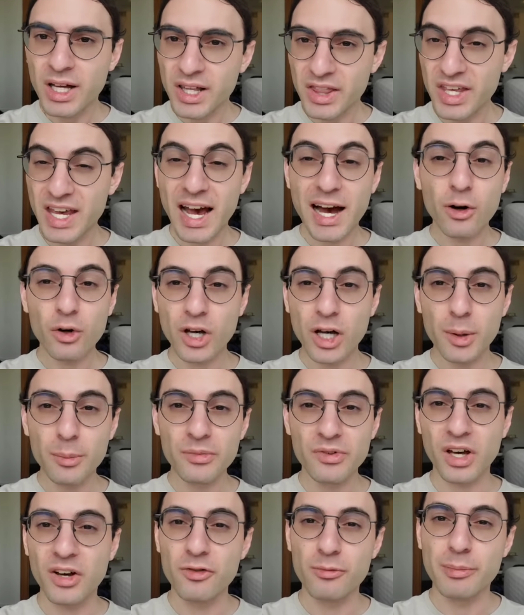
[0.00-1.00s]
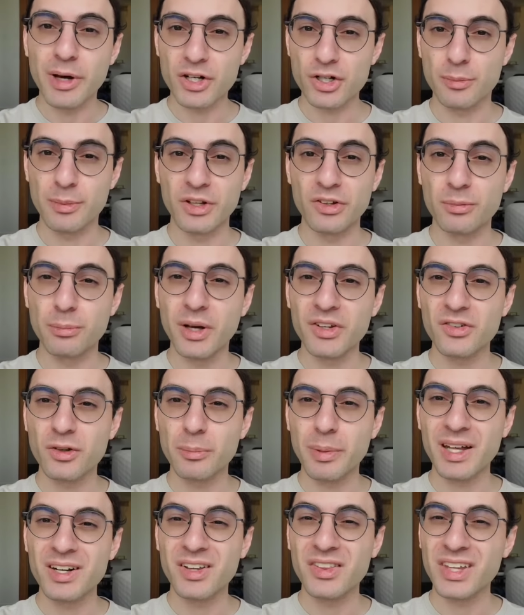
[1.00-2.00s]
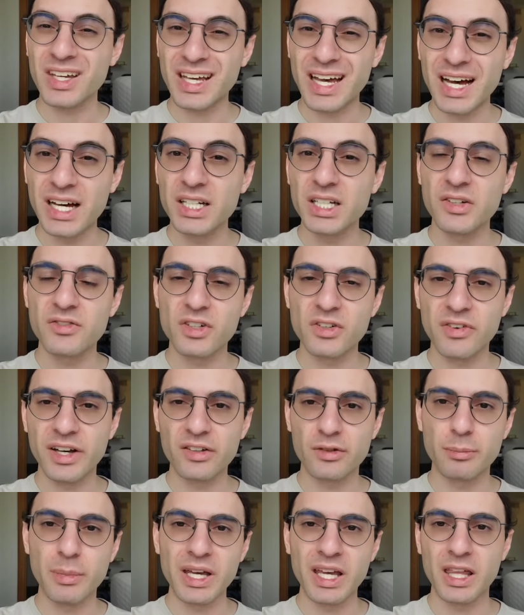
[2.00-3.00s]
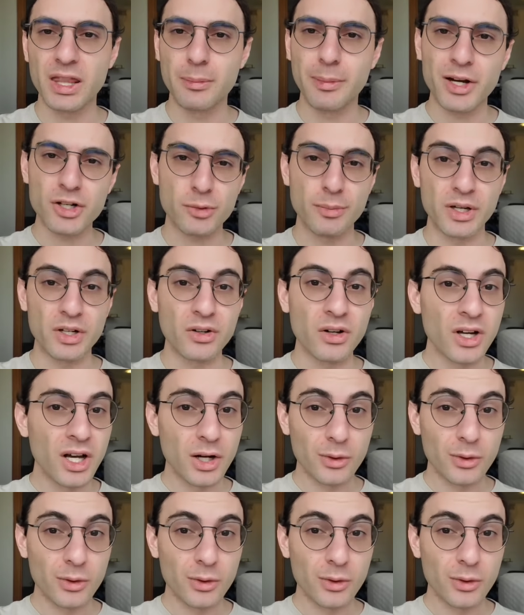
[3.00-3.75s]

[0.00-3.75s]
The outcomes of measurements must depend on the kind of device making the measurement,